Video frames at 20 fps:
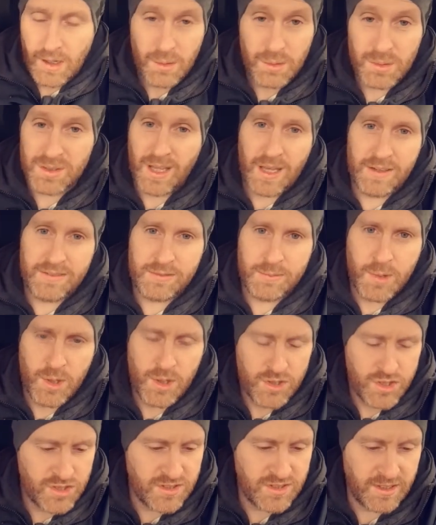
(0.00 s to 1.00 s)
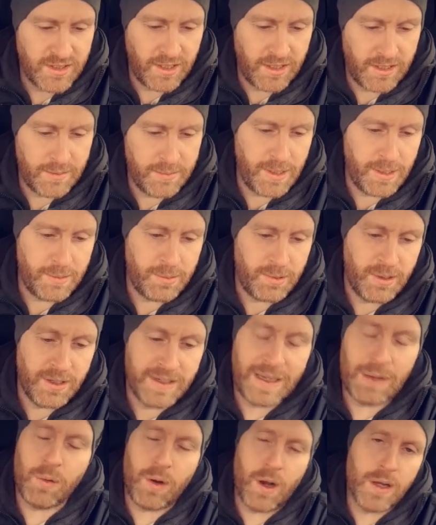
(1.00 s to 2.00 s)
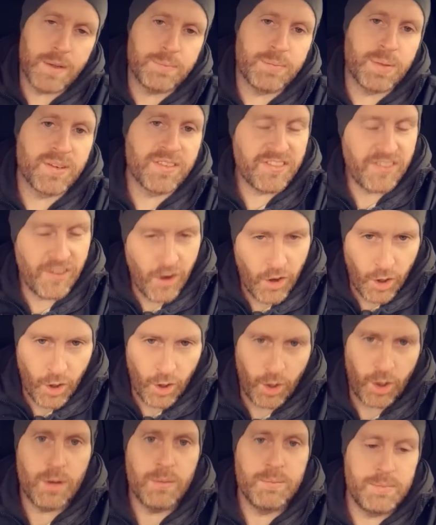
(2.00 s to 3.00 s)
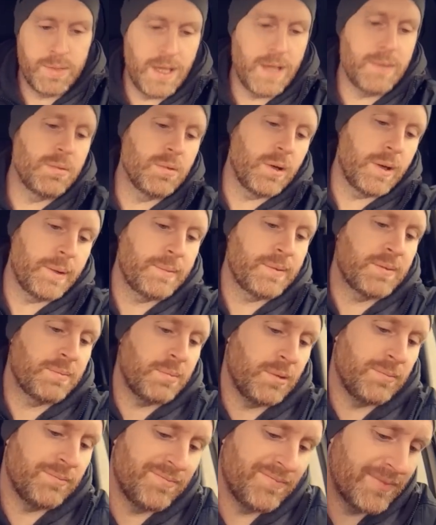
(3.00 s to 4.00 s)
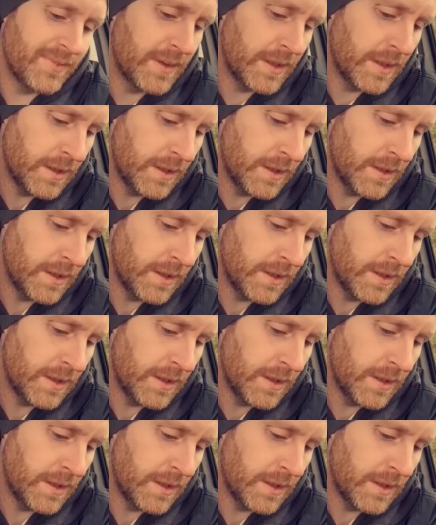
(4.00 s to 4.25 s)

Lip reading: Always have emergency toilet paper. Now, I prefer baby wipes, but